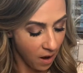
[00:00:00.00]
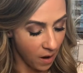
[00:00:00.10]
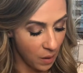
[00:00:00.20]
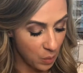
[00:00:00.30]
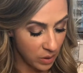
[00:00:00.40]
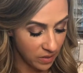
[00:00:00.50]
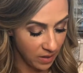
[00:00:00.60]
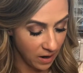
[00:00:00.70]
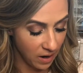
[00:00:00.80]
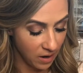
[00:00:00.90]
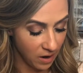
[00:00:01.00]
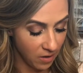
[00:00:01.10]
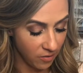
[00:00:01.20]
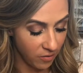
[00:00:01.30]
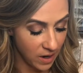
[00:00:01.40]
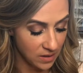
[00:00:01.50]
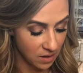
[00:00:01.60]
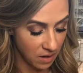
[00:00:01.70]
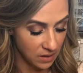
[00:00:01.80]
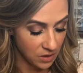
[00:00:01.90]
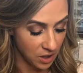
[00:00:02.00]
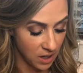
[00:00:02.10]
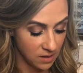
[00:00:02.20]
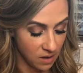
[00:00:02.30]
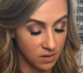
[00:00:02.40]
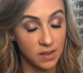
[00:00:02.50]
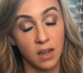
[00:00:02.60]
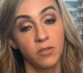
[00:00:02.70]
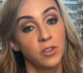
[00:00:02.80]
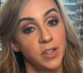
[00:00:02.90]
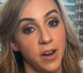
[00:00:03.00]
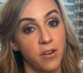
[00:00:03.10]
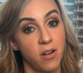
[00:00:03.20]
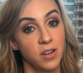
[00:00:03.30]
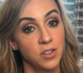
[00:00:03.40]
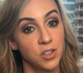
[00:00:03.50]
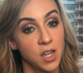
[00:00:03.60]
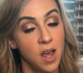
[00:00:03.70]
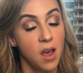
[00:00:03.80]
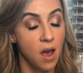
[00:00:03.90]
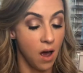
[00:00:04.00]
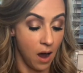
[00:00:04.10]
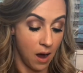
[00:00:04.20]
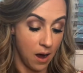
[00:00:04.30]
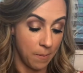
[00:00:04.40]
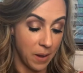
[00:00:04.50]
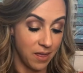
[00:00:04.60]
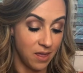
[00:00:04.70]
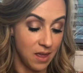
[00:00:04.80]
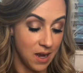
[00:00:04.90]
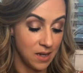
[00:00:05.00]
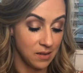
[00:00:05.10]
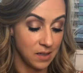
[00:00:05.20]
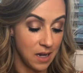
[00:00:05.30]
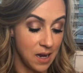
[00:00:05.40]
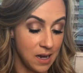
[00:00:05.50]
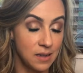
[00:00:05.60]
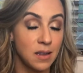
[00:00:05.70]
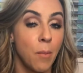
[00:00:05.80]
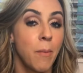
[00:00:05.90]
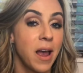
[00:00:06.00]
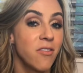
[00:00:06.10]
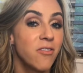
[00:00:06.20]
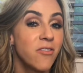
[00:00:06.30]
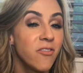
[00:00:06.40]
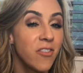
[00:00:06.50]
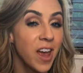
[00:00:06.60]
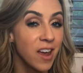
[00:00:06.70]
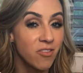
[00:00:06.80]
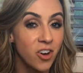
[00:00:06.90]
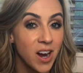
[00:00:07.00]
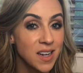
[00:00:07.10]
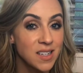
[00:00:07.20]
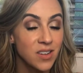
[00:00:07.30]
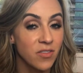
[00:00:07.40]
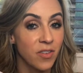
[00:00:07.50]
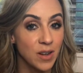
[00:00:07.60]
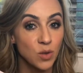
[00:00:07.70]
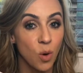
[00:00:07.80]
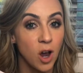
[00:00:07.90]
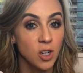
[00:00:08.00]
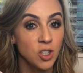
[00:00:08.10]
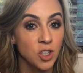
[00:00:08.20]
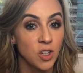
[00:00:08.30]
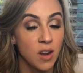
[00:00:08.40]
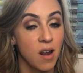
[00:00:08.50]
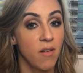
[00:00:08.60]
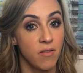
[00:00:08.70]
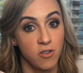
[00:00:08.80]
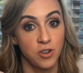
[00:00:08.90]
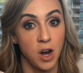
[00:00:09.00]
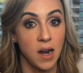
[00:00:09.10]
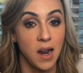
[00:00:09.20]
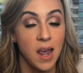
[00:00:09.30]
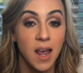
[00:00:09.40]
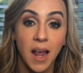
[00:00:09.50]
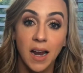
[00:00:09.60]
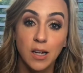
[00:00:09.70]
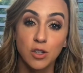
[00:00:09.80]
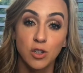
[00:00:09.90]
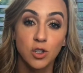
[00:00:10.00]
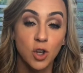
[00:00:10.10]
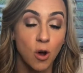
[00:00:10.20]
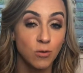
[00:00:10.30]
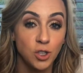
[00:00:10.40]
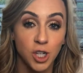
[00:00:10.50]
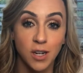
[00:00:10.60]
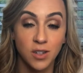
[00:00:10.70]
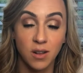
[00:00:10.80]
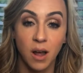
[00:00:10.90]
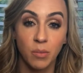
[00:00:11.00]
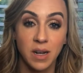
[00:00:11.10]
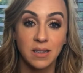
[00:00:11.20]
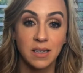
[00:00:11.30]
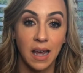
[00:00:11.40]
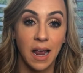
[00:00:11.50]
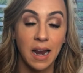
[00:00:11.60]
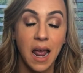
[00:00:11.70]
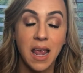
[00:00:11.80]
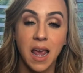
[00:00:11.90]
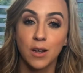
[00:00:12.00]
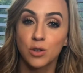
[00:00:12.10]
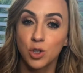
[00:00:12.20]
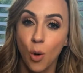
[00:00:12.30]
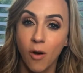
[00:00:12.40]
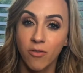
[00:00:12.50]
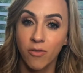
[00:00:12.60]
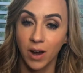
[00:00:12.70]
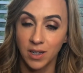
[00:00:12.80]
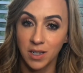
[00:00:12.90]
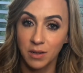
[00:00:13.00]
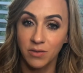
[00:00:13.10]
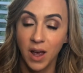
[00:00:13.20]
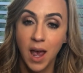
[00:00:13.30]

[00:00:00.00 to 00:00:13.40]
But their face cleanser is on sale for $10. This is my favorite face wash that I've ever tried. It is so gentle on my skin, yet so effective